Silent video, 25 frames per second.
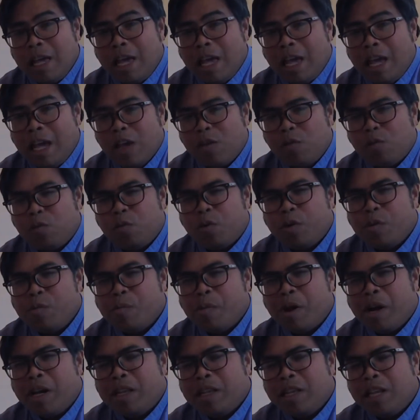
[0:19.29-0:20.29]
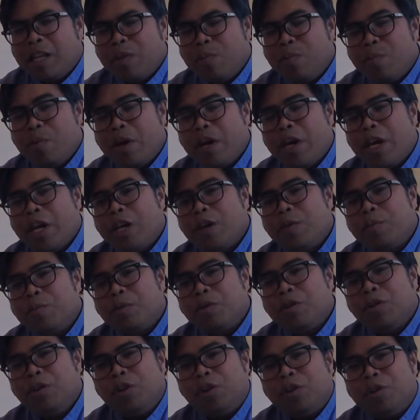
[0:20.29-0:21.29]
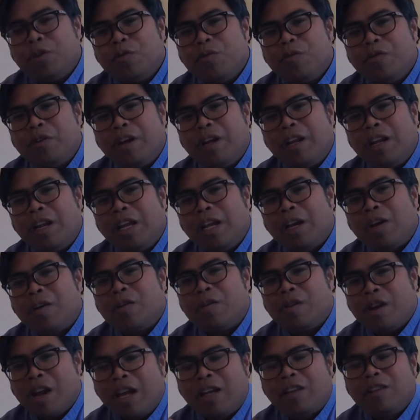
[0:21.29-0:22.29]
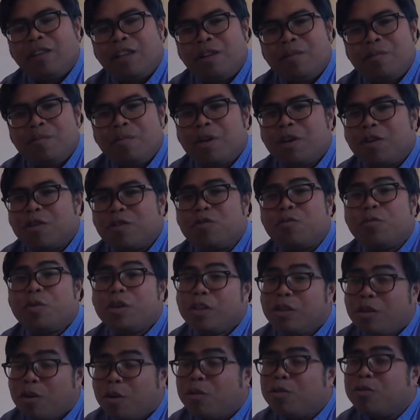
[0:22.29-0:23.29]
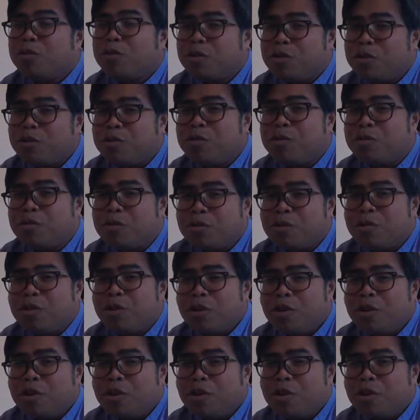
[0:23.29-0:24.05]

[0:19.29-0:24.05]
And we might not be able to really connect them because we don't do